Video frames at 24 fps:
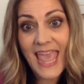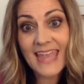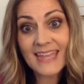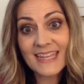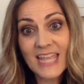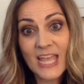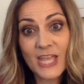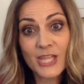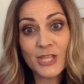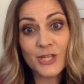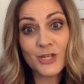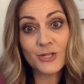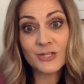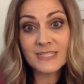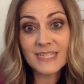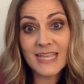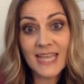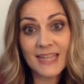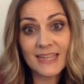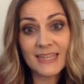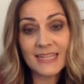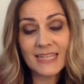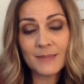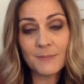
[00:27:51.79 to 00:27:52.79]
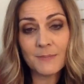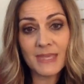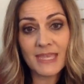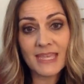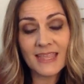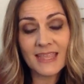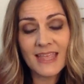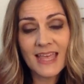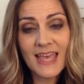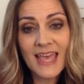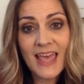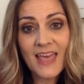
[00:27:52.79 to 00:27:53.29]
And yet you're telling
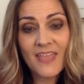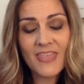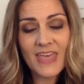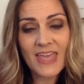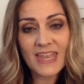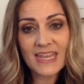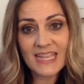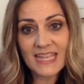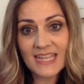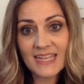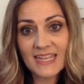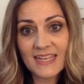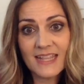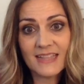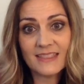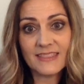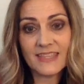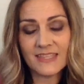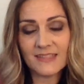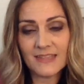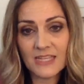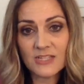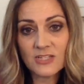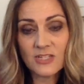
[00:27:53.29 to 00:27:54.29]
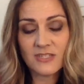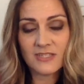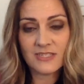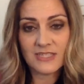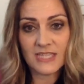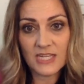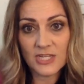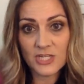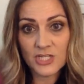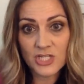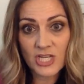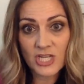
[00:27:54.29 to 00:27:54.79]
me that in the
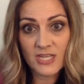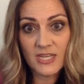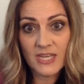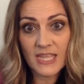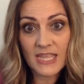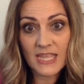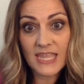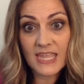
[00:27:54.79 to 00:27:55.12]
legislation,